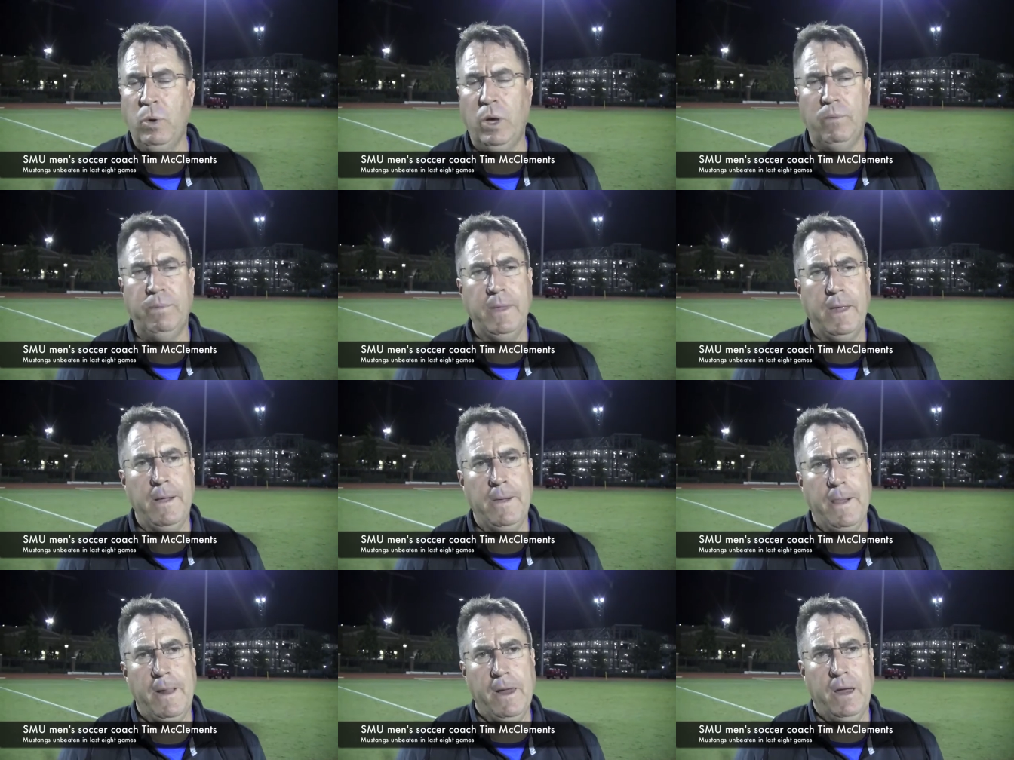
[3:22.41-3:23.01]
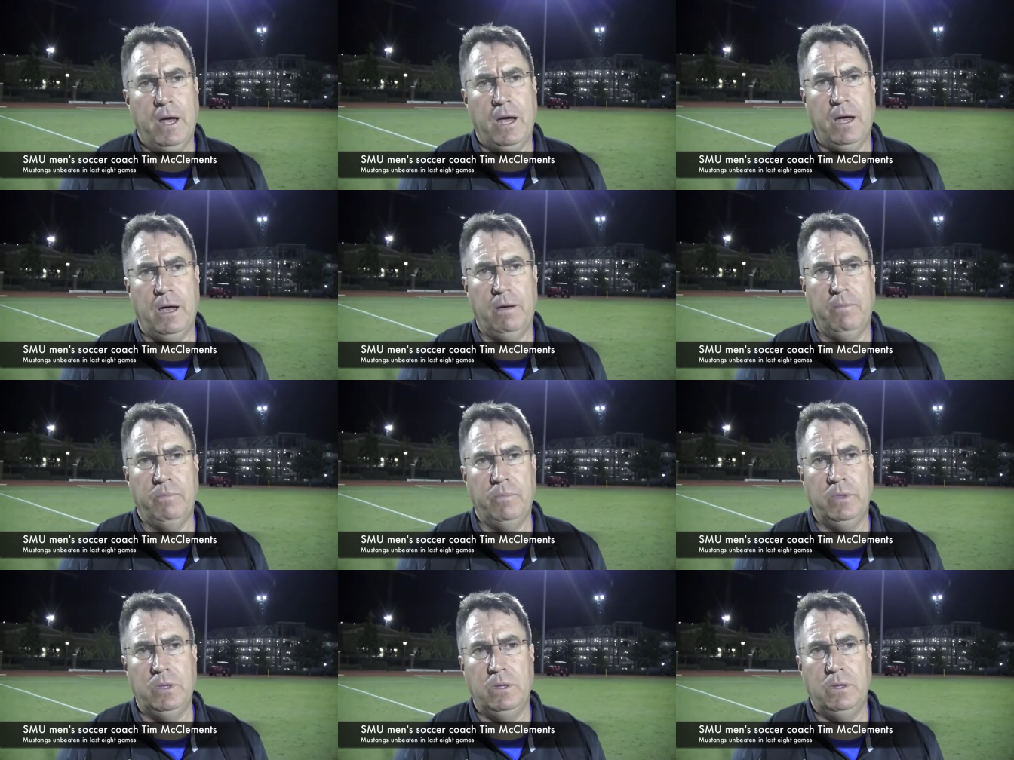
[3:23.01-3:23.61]
Well,
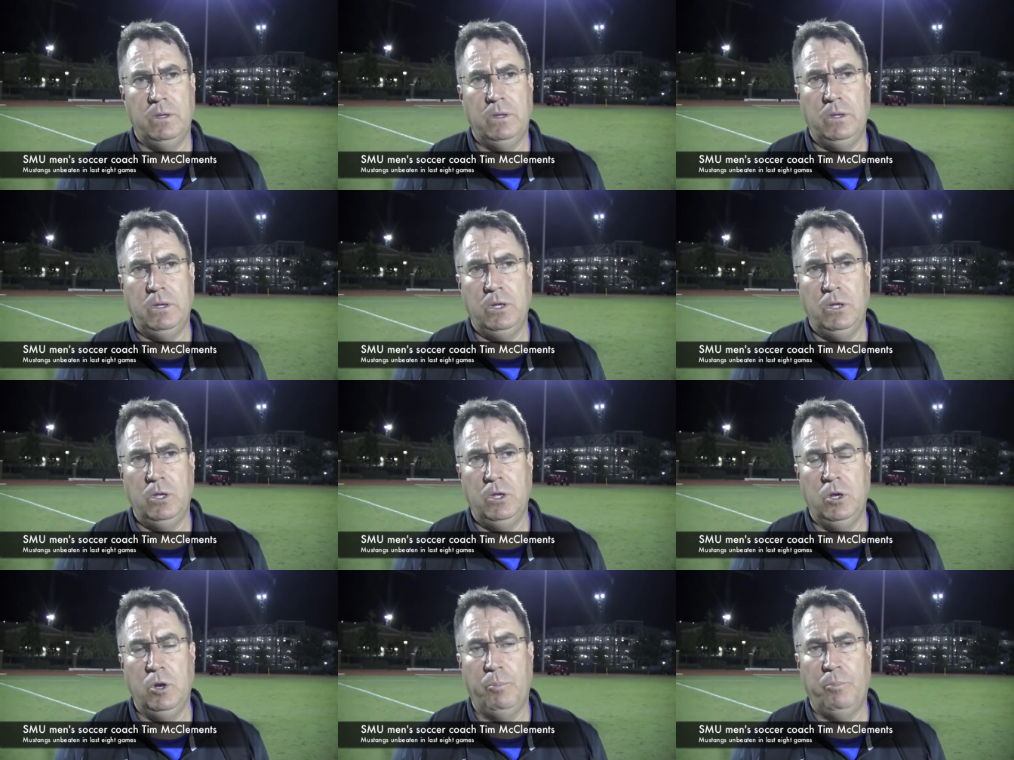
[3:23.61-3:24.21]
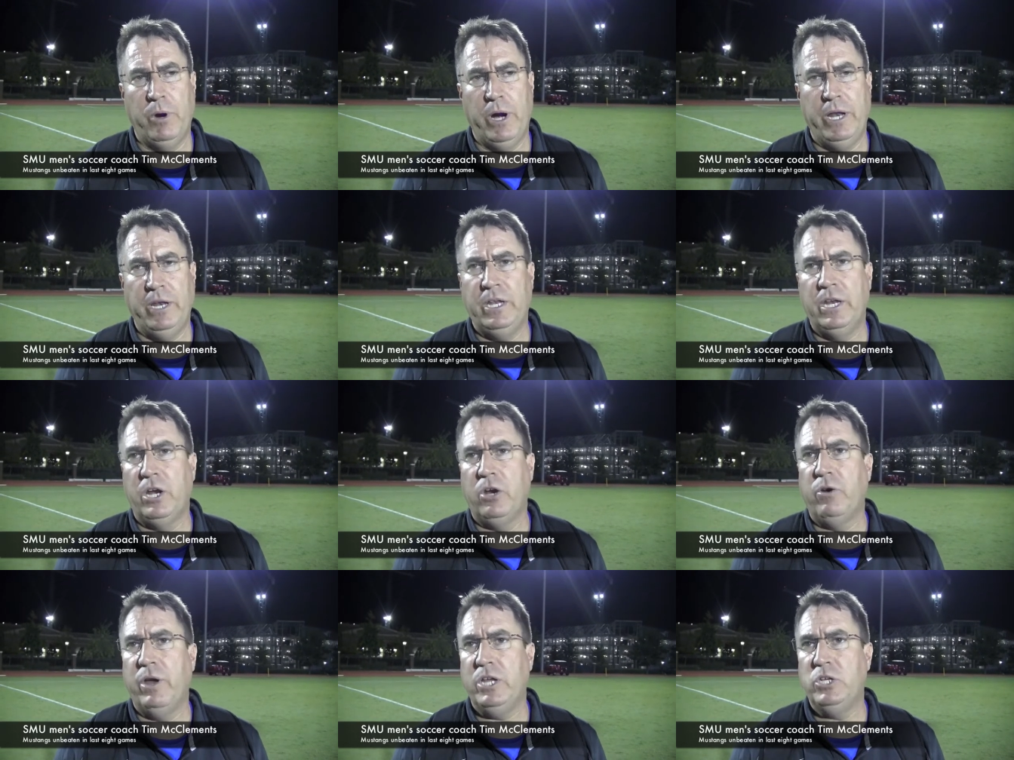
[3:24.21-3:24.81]
um, you know, Brendan
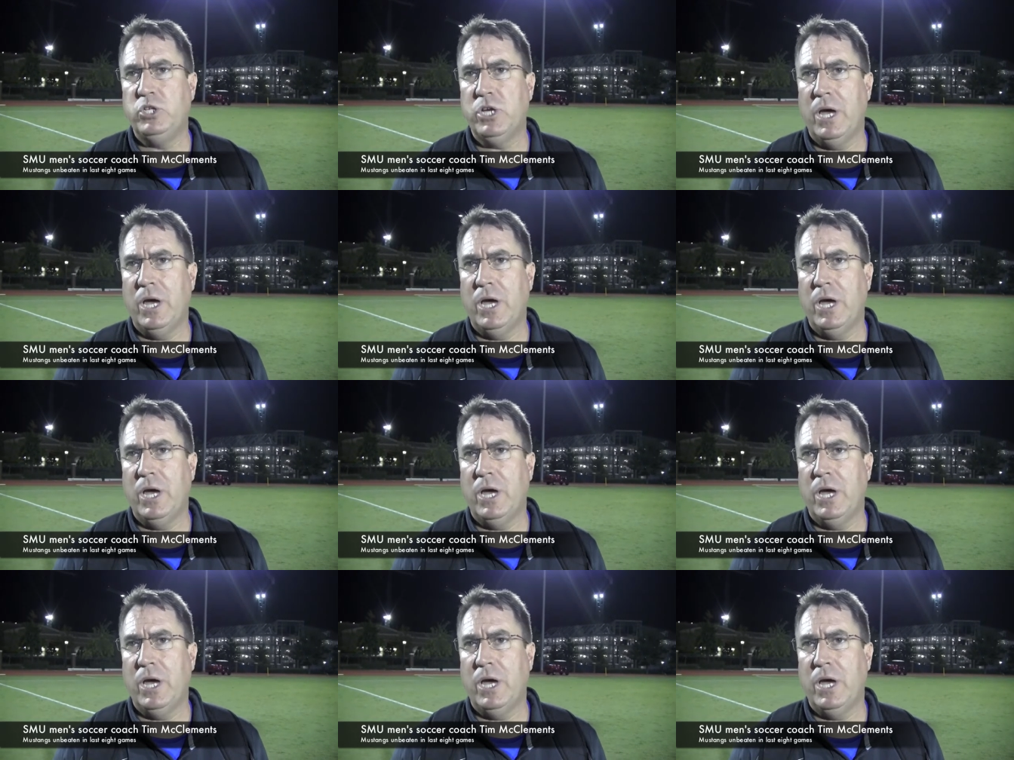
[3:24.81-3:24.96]
did a great